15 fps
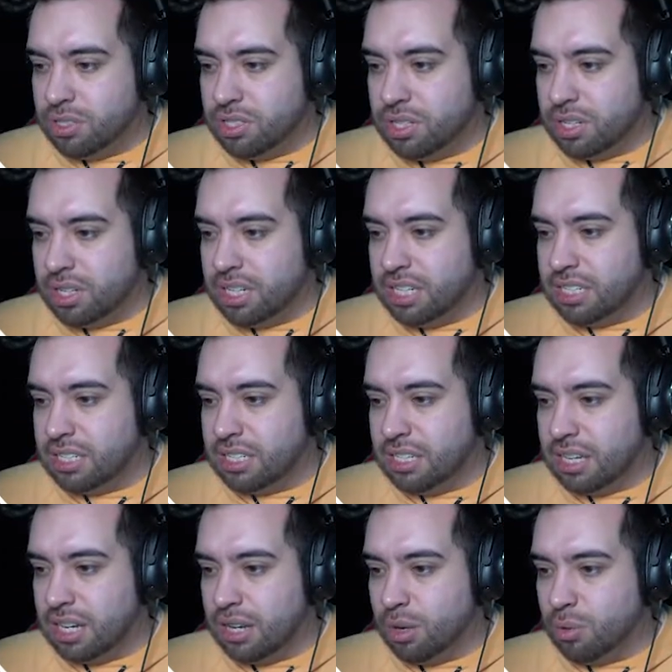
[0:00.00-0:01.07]
We still need.
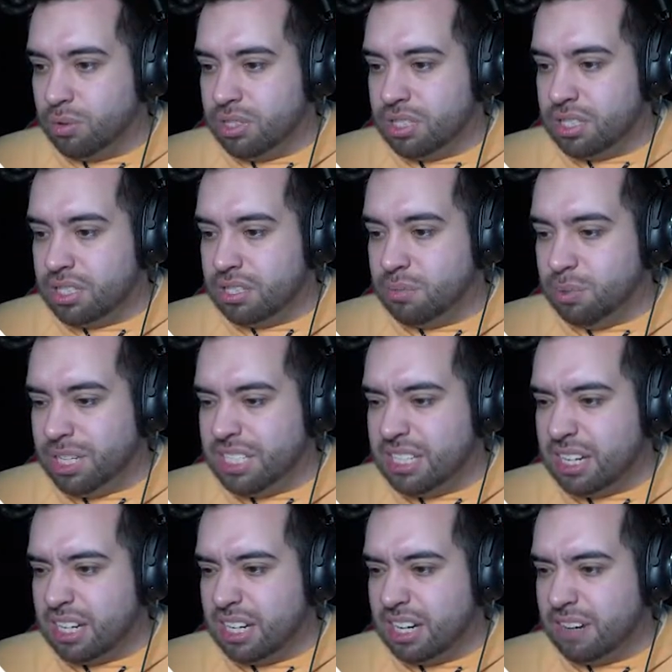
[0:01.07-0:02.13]
We
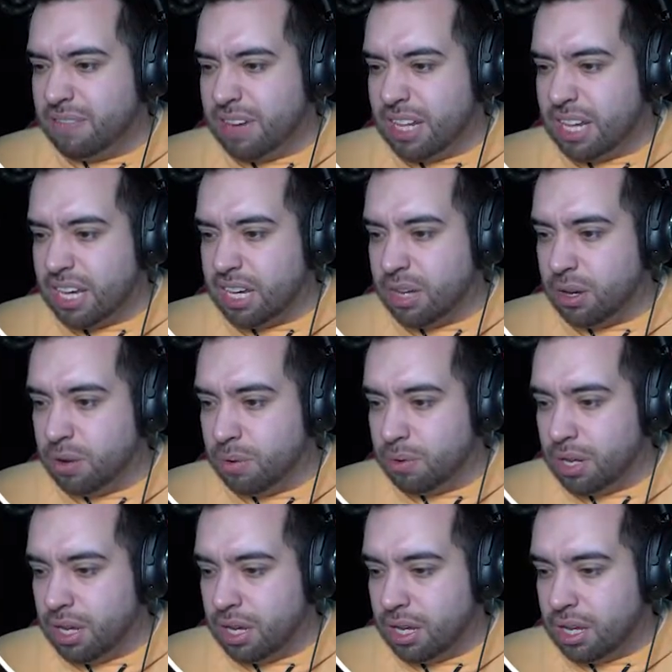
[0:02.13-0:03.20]
still need to find that
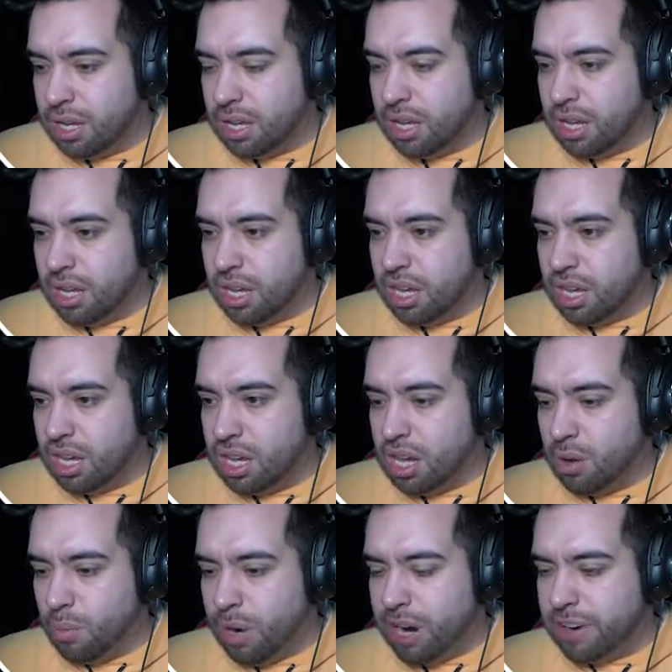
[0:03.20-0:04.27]
code.
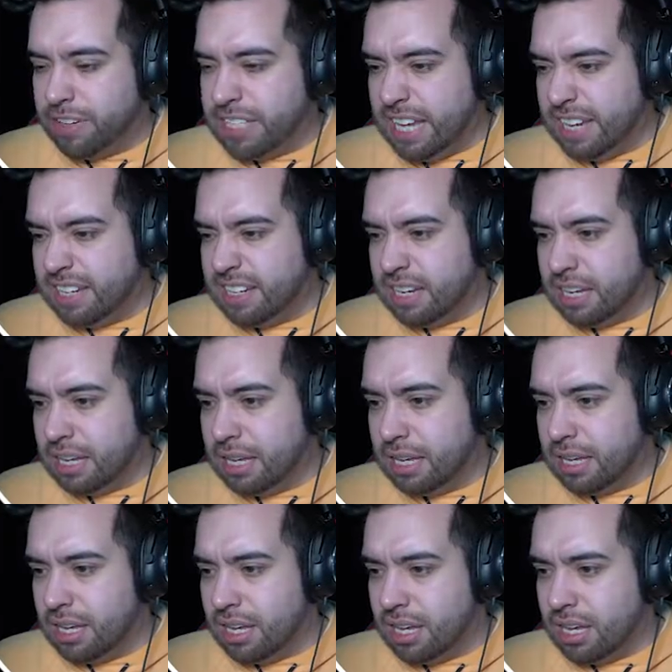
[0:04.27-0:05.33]
Where is it?
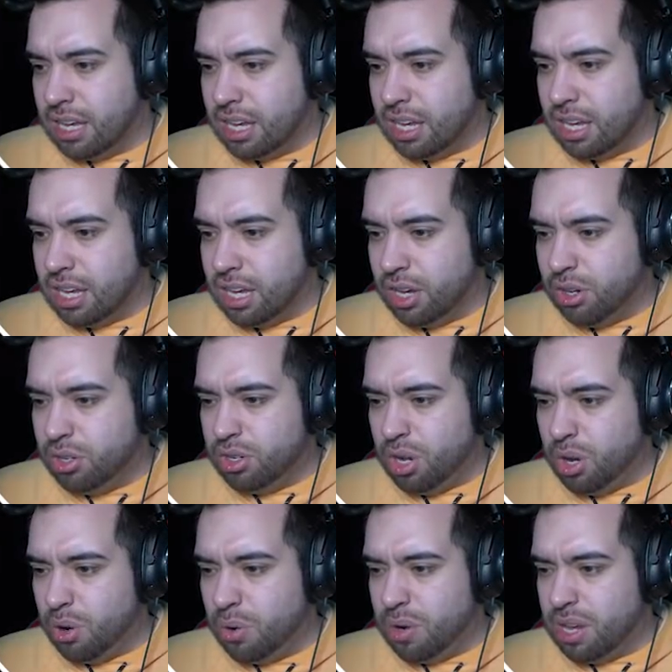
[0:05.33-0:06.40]

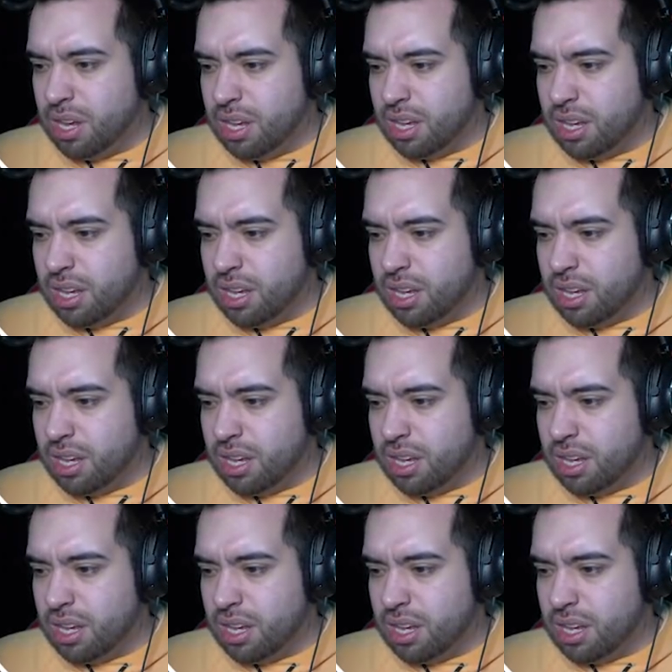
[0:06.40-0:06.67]
Dude.